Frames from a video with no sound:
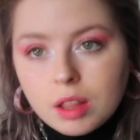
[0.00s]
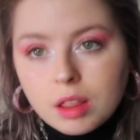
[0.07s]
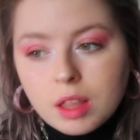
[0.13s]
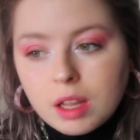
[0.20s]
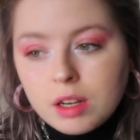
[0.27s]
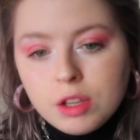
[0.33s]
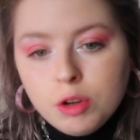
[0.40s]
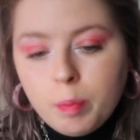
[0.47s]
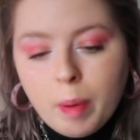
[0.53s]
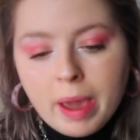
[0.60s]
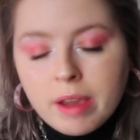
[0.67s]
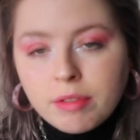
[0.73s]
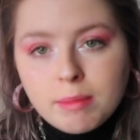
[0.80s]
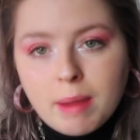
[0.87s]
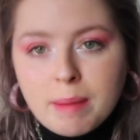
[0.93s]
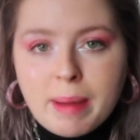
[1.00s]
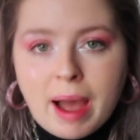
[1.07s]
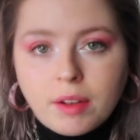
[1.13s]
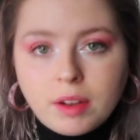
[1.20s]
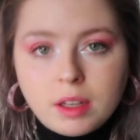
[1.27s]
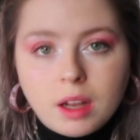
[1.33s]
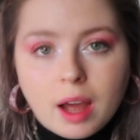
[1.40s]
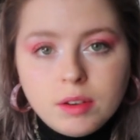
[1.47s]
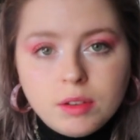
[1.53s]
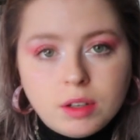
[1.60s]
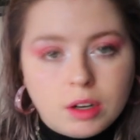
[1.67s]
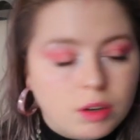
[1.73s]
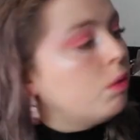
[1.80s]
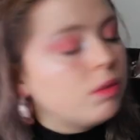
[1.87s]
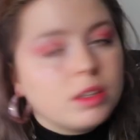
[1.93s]
then you pay for my palette. I don't
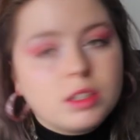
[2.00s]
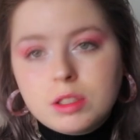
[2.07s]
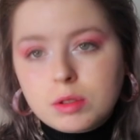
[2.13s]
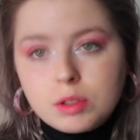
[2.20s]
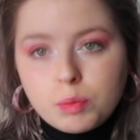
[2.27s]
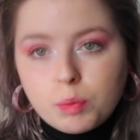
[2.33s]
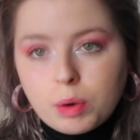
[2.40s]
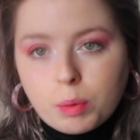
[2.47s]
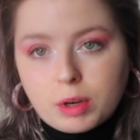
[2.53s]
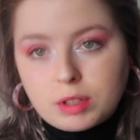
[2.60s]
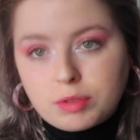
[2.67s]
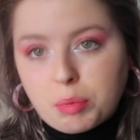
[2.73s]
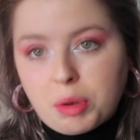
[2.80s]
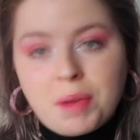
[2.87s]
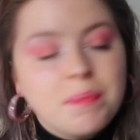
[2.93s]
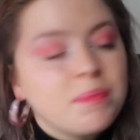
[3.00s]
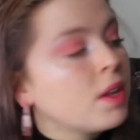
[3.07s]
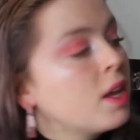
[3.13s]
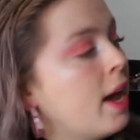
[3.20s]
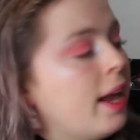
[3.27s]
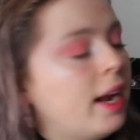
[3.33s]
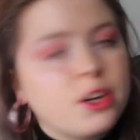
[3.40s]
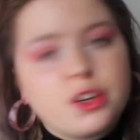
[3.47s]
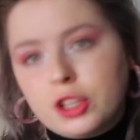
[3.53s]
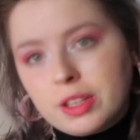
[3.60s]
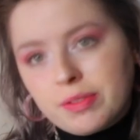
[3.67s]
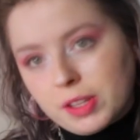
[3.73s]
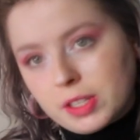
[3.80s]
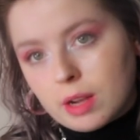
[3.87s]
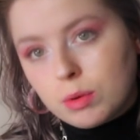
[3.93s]
know. This is what works for me. And I just
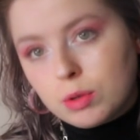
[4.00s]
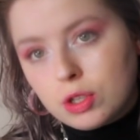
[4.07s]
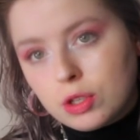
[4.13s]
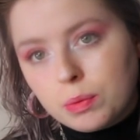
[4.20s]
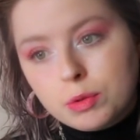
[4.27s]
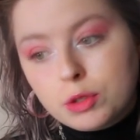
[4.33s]
leave this out too.